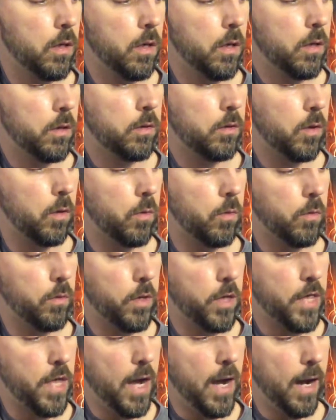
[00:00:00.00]
So
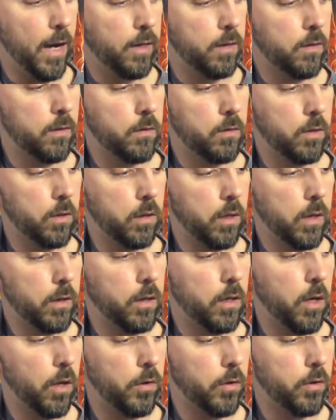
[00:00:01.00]
that, just like
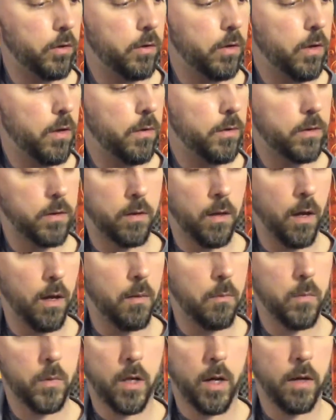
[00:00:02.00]
the others,
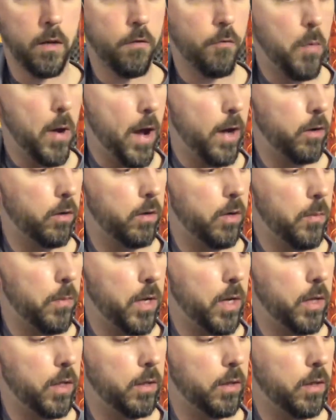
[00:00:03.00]
same kind of pattern. I'm
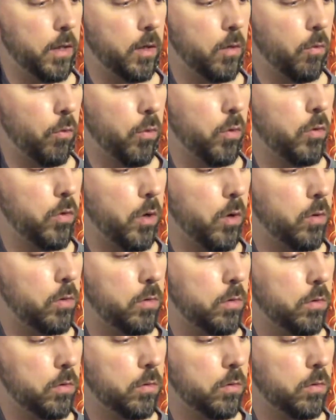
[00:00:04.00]
hitting the root note